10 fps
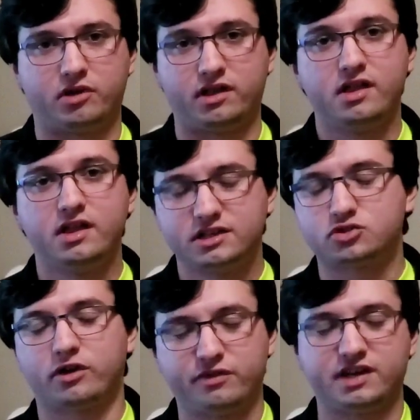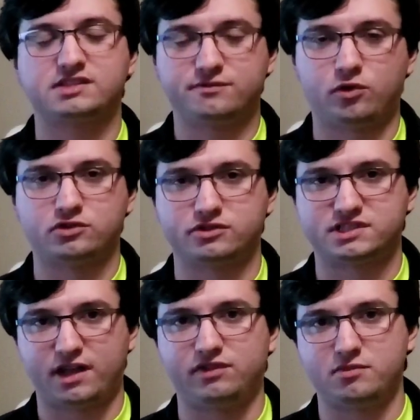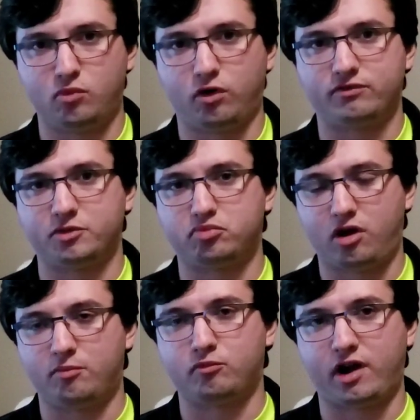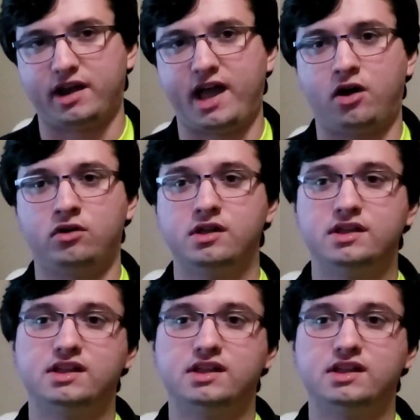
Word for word: but Destroyed Phoenix Enforcer is definitely more of the problem right now.